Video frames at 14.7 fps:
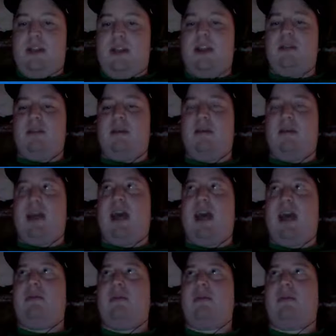to remember, half of
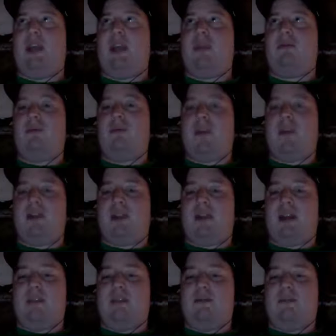those games were at
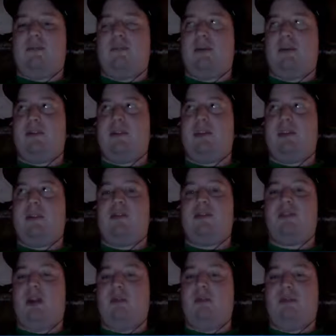that football stadium, which I
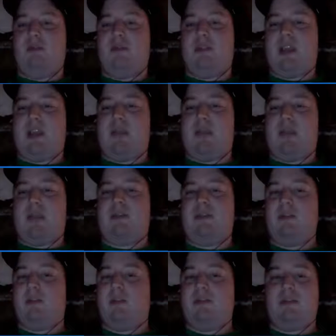don't know what that capacity
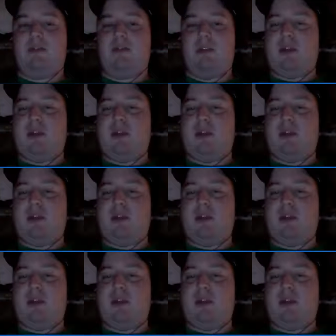was, but it was only like,